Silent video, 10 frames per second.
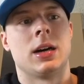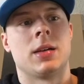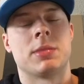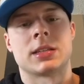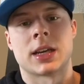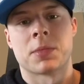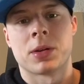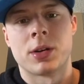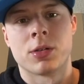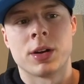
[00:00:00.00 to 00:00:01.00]
My second
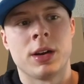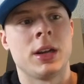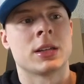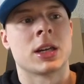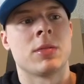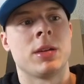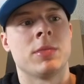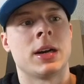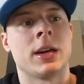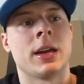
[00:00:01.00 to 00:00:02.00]
priority is going to be
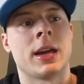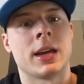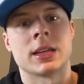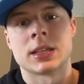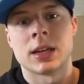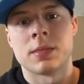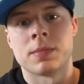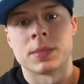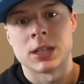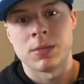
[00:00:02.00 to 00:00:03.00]
my NASM
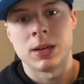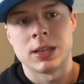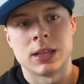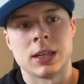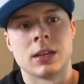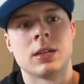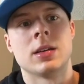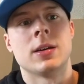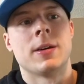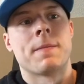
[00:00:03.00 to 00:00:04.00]
CPT,
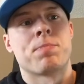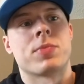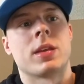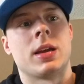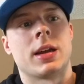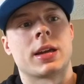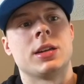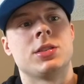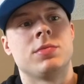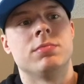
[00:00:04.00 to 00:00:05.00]
and I
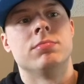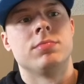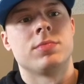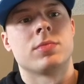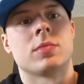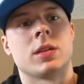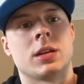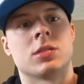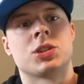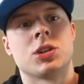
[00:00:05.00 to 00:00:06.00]
could,
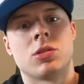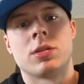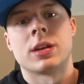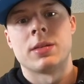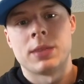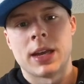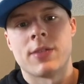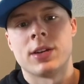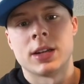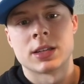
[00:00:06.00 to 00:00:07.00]
show and give me
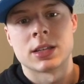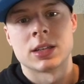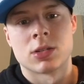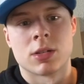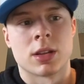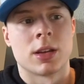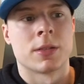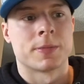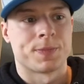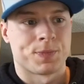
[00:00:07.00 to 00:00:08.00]
evidence and sort of thing.
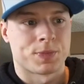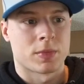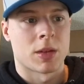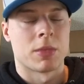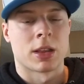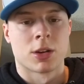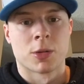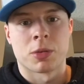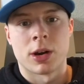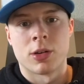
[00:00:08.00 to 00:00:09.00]
And my
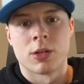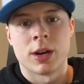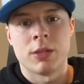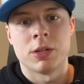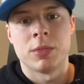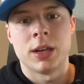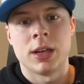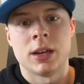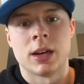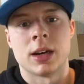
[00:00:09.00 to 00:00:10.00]
third priority would
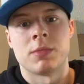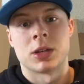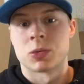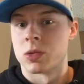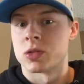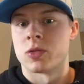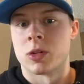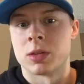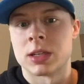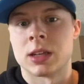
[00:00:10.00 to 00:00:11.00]
be my sports
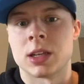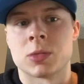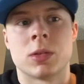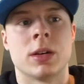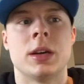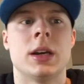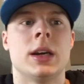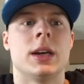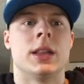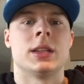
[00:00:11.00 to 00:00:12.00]
performance at this point,
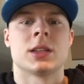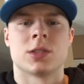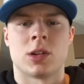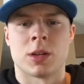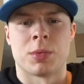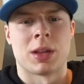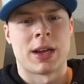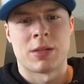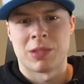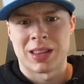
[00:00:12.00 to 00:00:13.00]
and this is all a
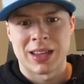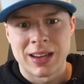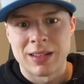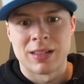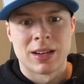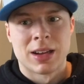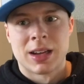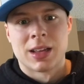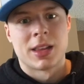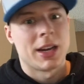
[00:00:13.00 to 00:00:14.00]
plan within
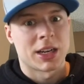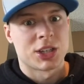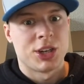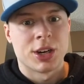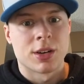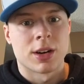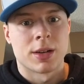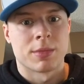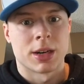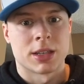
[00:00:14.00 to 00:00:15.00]
the next year,
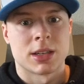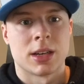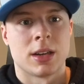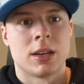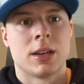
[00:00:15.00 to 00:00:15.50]
I'm going to say.